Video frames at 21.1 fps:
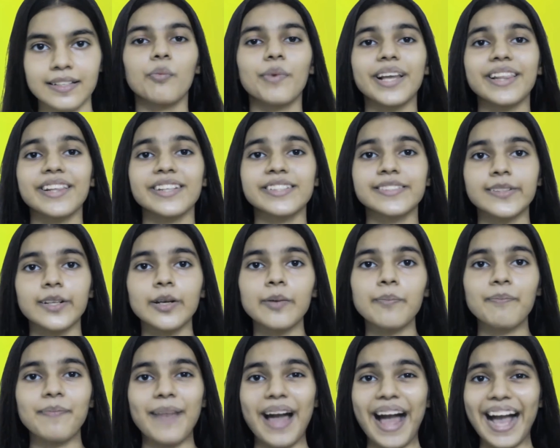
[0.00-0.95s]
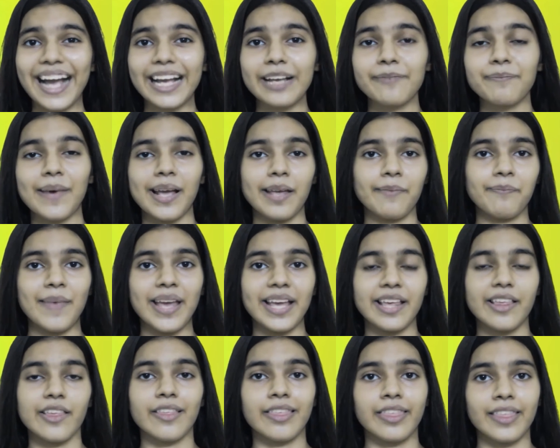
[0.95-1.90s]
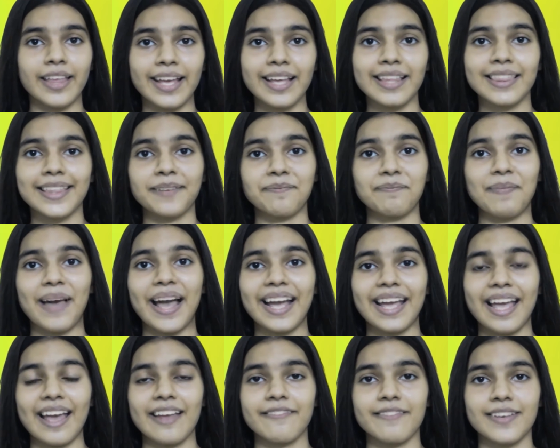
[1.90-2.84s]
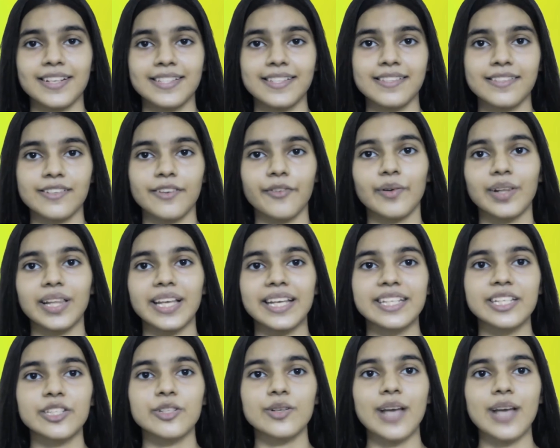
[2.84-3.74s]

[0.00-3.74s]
While the term MAC might make you think that MAC addresses are related